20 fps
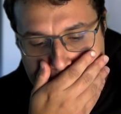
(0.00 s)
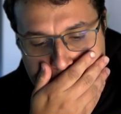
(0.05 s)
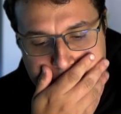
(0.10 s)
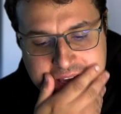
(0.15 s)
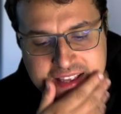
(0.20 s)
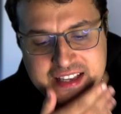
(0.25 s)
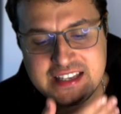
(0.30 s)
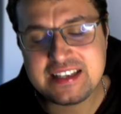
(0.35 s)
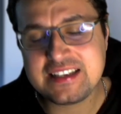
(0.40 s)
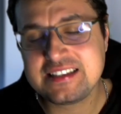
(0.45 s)

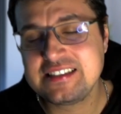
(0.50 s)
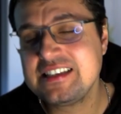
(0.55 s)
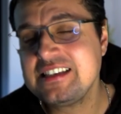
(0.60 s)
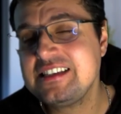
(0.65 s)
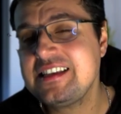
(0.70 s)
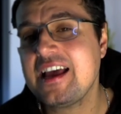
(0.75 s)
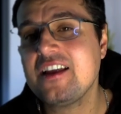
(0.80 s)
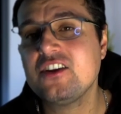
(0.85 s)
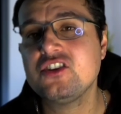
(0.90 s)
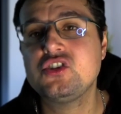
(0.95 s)
But is, is
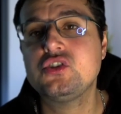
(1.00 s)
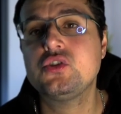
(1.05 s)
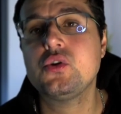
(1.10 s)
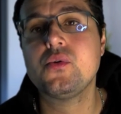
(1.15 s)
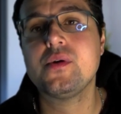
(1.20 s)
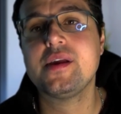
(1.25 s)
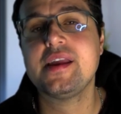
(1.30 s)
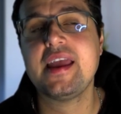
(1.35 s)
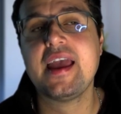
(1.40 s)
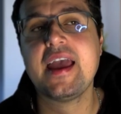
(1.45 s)
this how the
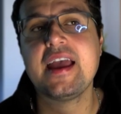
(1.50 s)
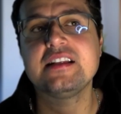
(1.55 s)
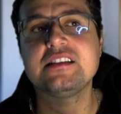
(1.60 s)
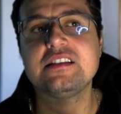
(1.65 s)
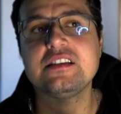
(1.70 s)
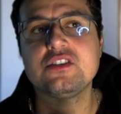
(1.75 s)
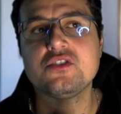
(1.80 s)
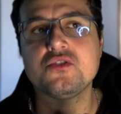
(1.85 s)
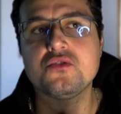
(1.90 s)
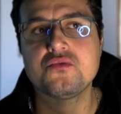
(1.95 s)
story ends?
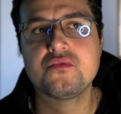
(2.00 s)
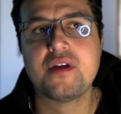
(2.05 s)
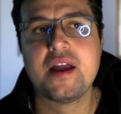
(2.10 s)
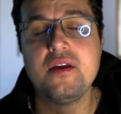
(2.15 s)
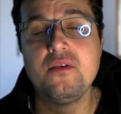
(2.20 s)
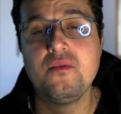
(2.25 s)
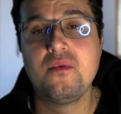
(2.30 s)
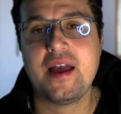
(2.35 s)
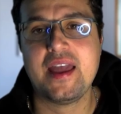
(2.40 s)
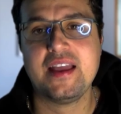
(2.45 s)
Is a
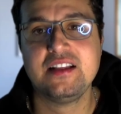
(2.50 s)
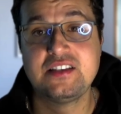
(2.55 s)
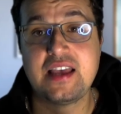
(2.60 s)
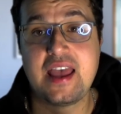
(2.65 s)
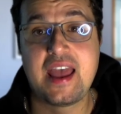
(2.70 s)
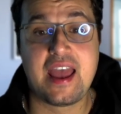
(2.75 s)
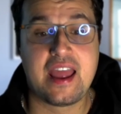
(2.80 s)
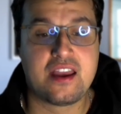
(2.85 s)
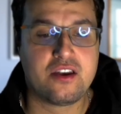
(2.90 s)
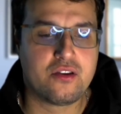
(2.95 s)
great way
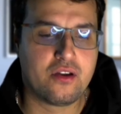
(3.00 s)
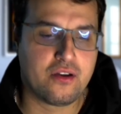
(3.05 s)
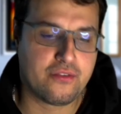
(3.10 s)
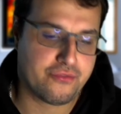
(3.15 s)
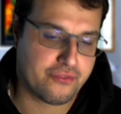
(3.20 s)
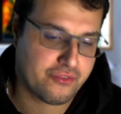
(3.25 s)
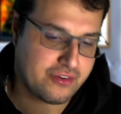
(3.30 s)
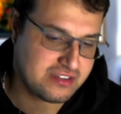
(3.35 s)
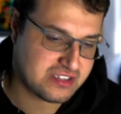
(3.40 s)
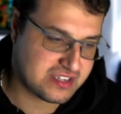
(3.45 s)
to end
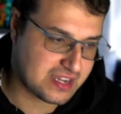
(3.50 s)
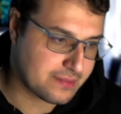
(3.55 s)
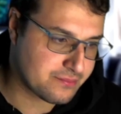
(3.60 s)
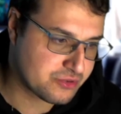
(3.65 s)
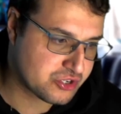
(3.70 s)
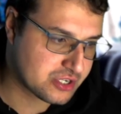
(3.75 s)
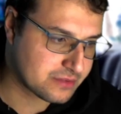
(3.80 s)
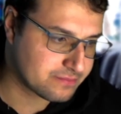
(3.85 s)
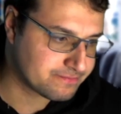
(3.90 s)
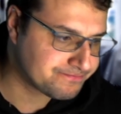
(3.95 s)
off
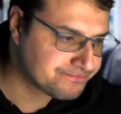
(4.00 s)
redemption.